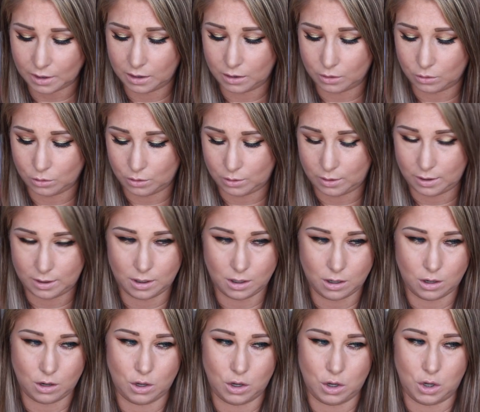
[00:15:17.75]
and I'll go ahead
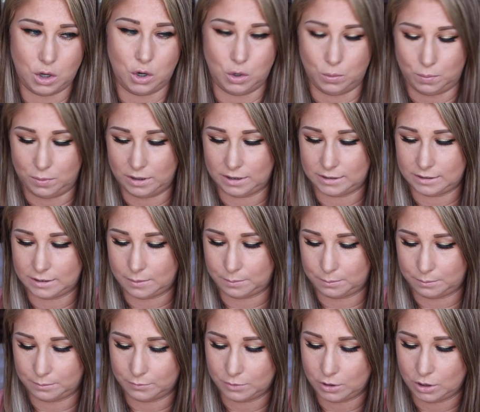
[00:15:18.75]
and open this
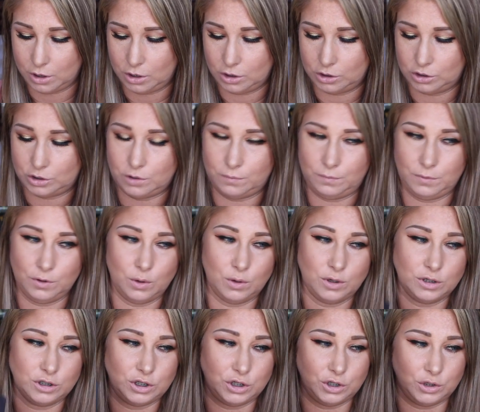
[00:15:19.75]
up. So if you're
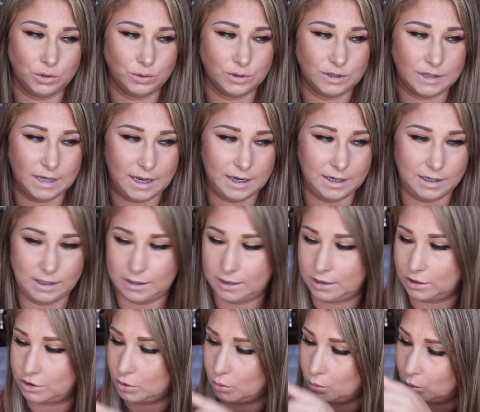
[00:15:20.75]
going to use any of
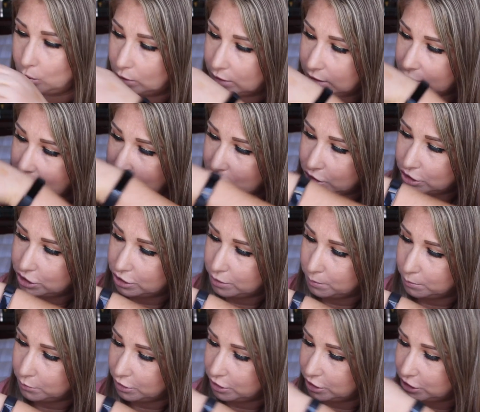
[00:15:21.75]
these really
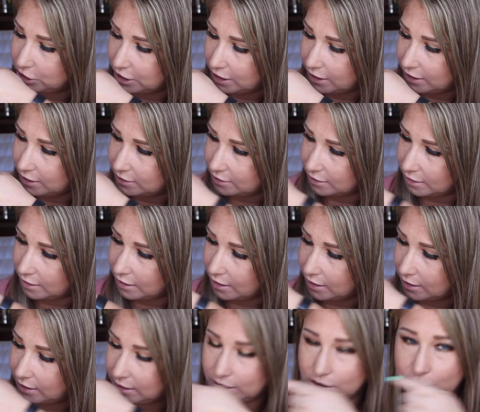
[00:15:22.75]
shimmery shades
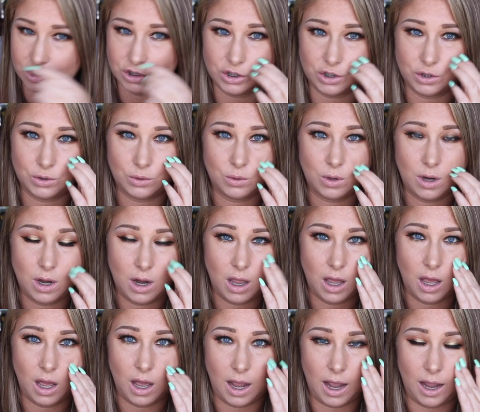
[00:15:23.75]
like these two,
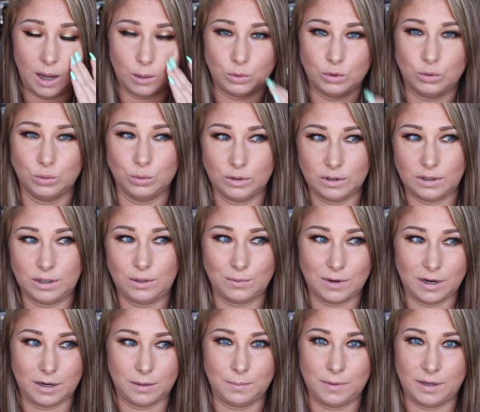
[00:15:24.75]
I would really
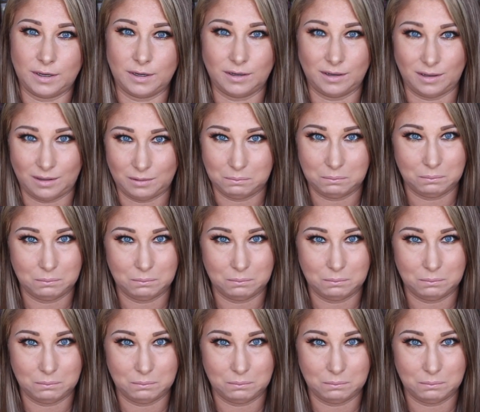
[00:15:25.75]
recommend